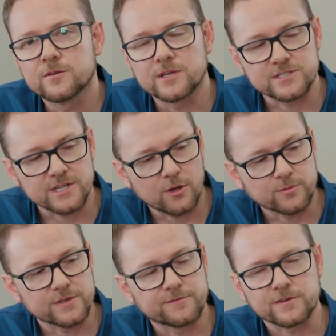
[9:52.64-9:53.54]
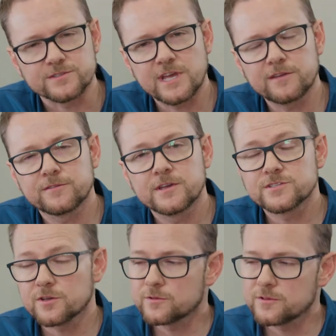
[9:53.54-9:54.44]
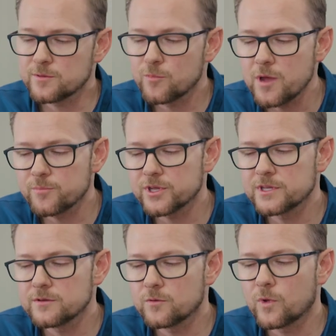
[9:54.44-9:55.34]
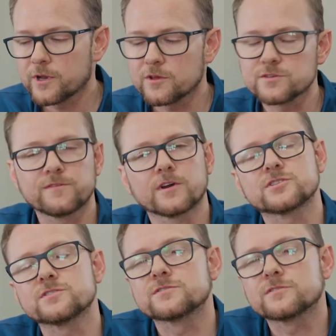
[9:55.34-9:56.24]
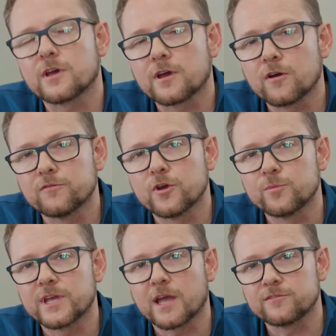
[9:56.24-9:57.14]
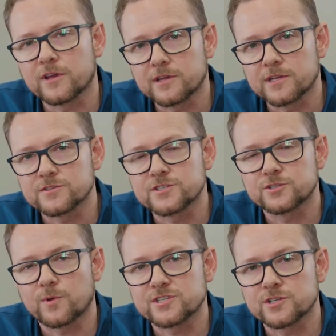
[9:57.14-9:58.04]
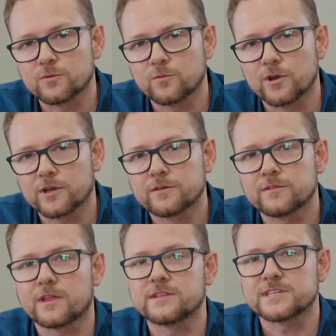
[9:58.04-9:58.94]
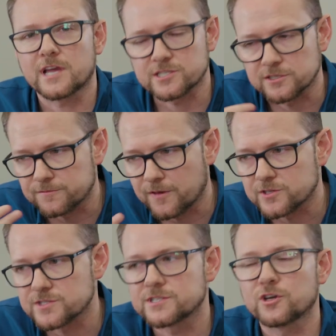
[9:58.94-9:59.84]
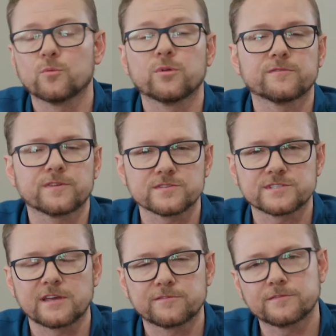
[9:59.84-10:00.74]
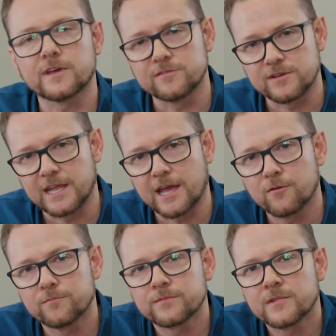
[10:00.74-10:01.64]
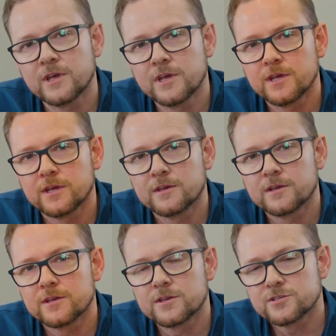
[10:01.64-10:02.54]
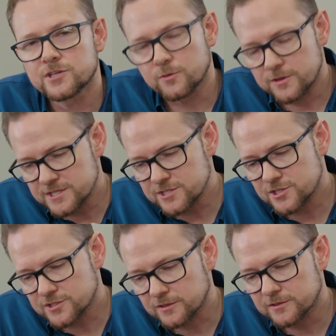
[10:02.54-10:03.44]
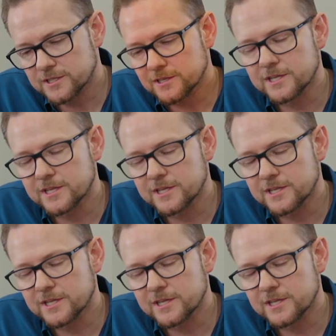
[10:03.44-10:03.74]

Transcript: because it helped her feel safe. So there might be one of those functions of her behavior in a situation at work, that this actually functions to help her feel safe even now. So this is just a little